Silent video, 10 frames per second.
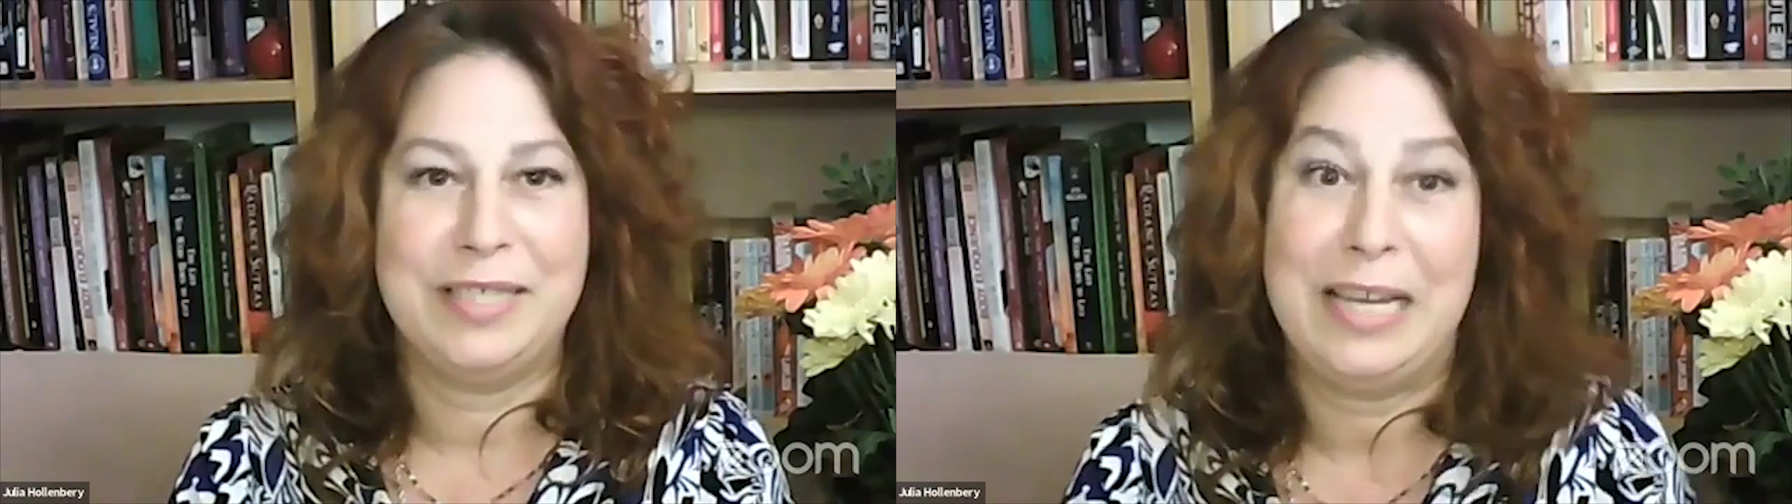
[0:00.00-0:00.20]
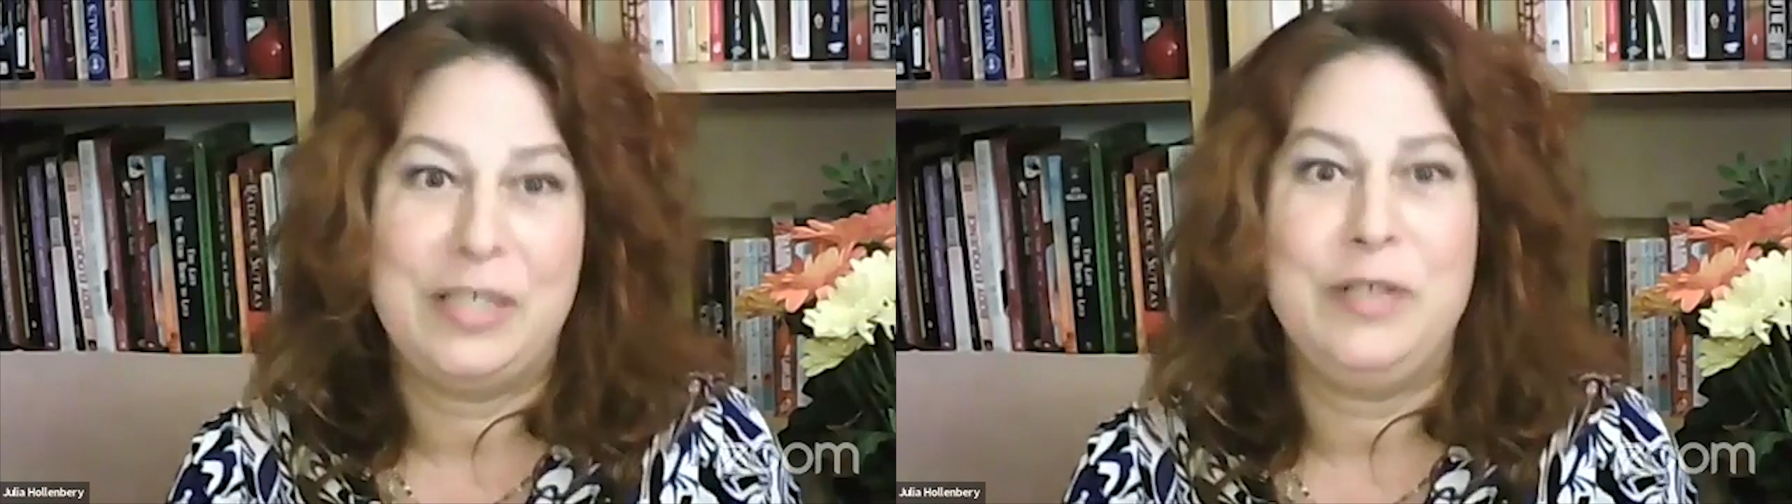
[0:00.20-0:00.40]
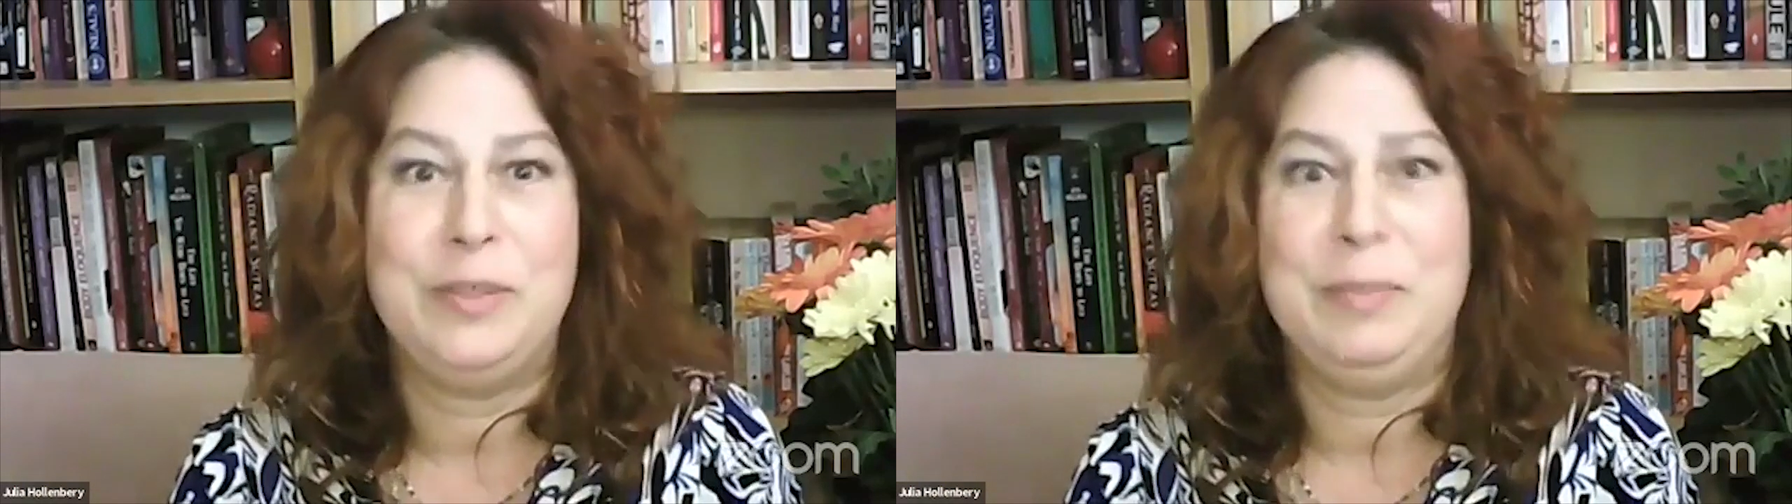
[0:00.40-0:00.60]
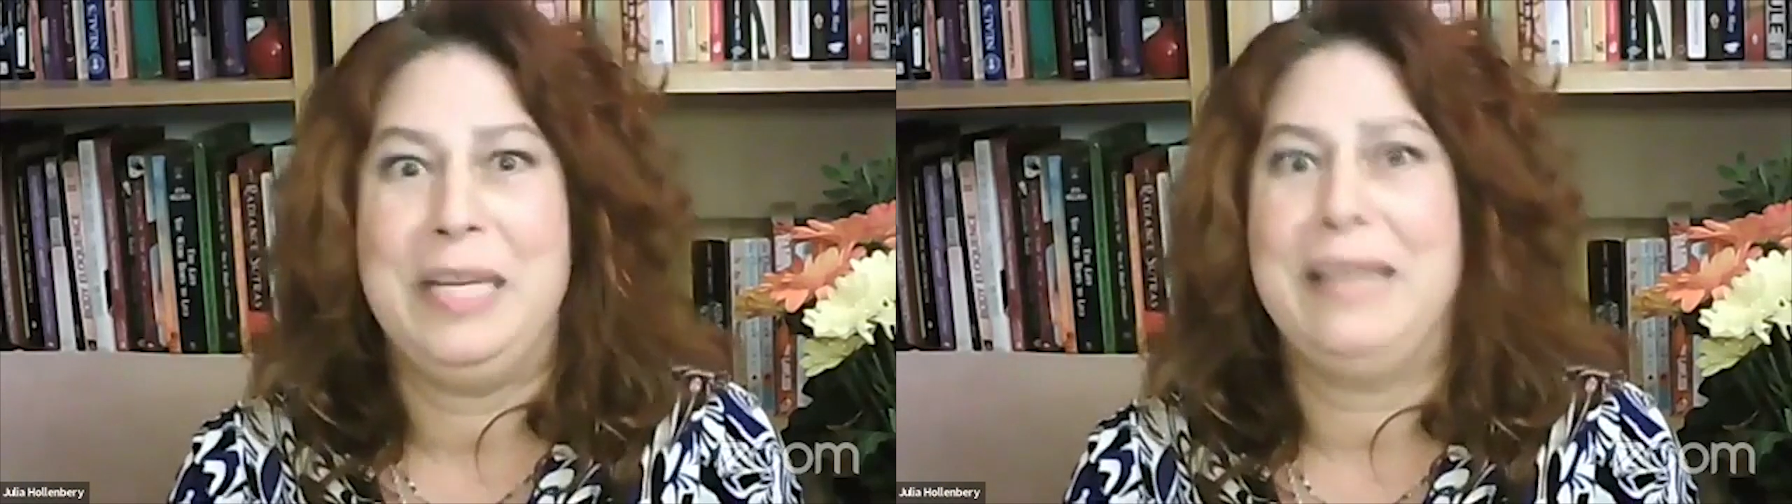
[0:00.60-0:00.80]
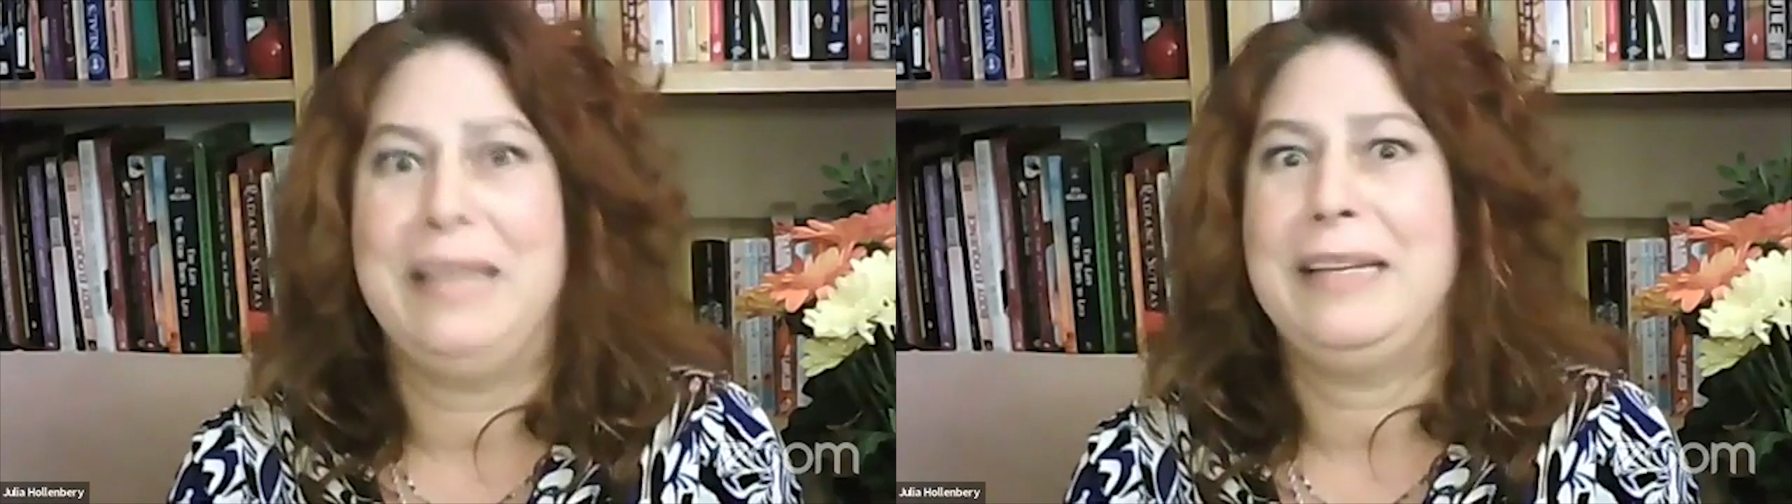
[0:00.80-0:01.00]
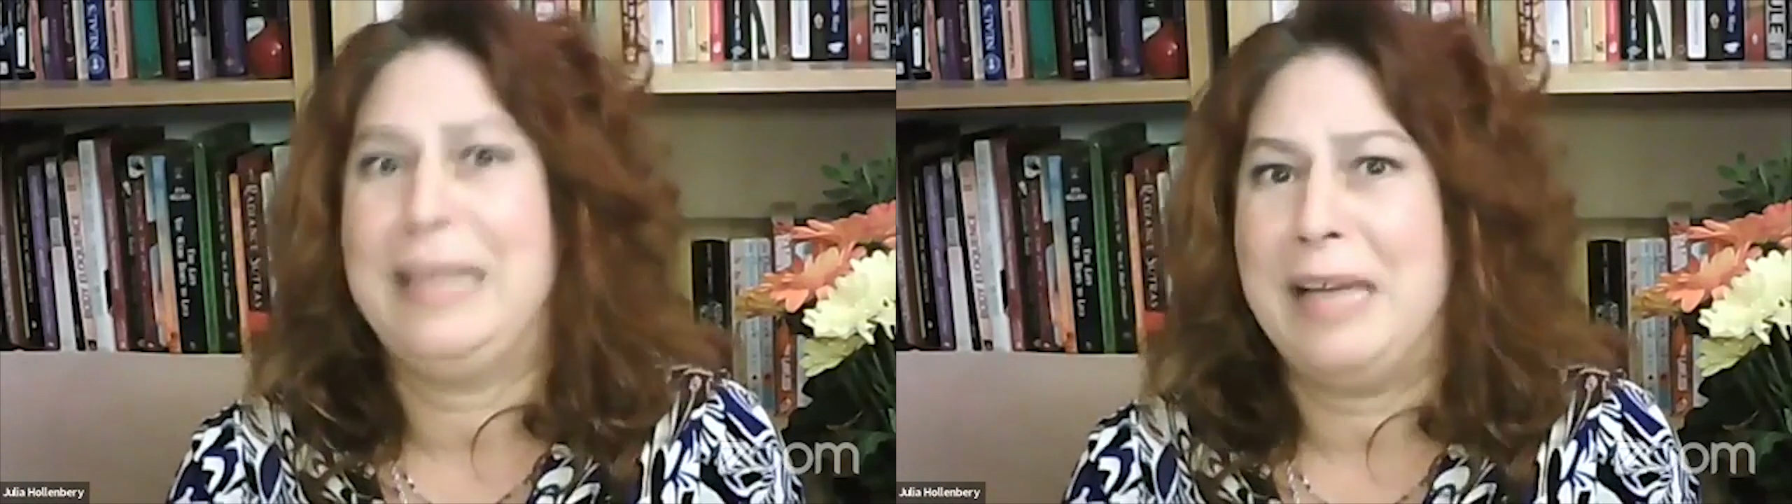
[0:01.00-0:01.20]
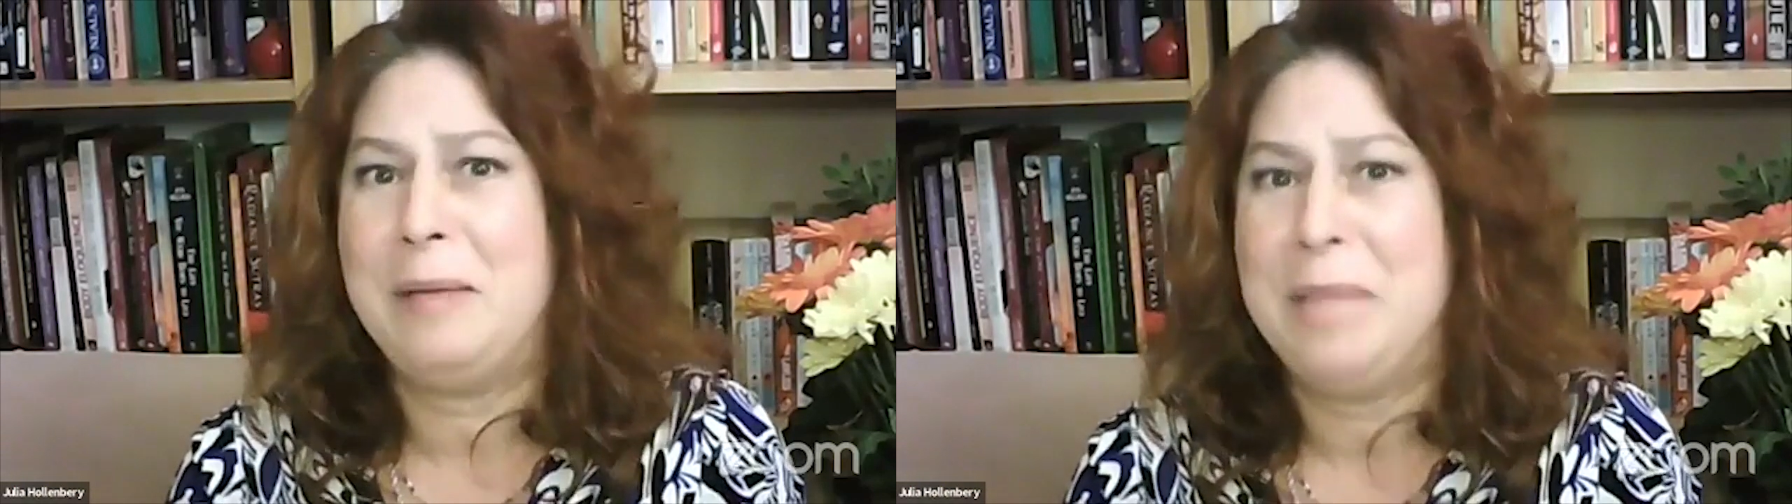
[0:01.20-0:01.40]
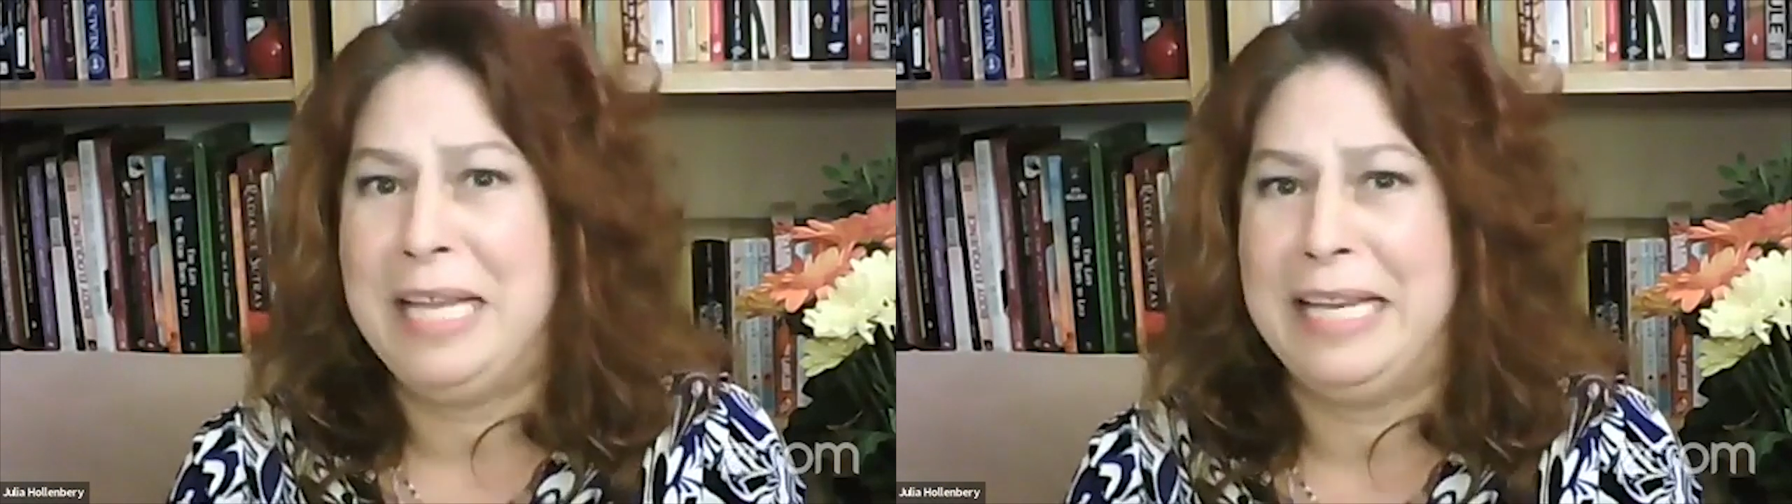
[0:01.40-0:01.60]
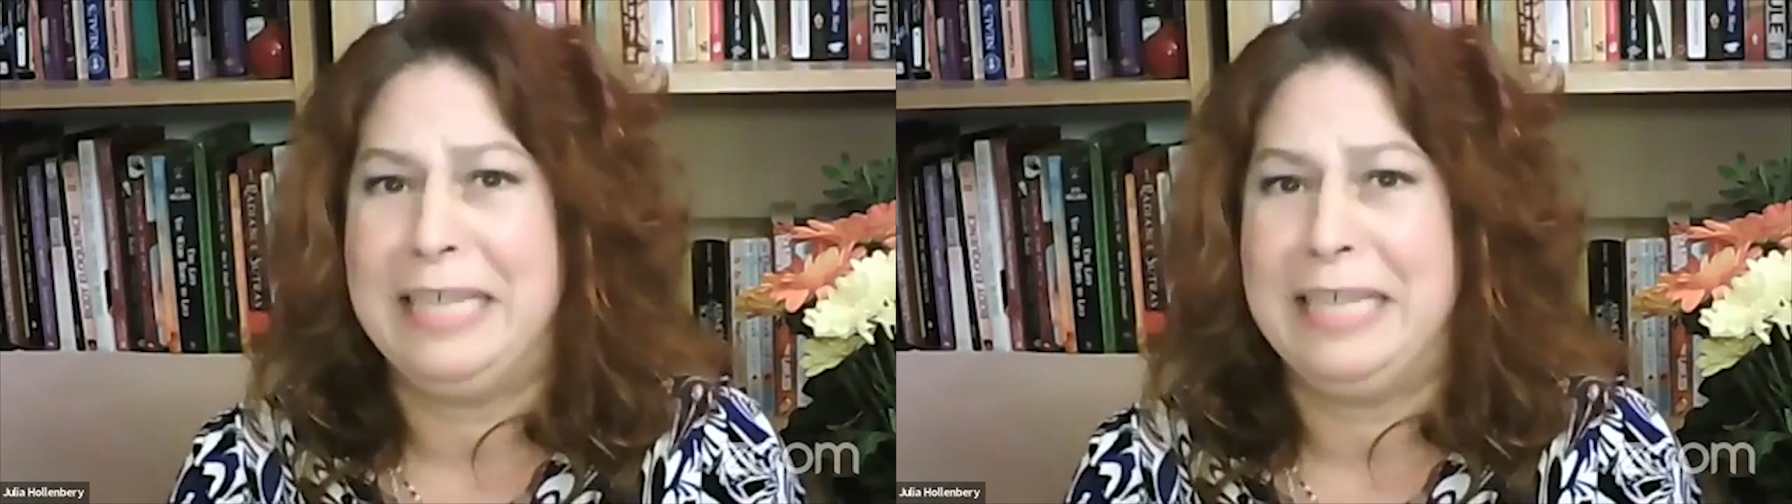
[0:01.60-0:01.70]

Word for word: excuse me, can I come in?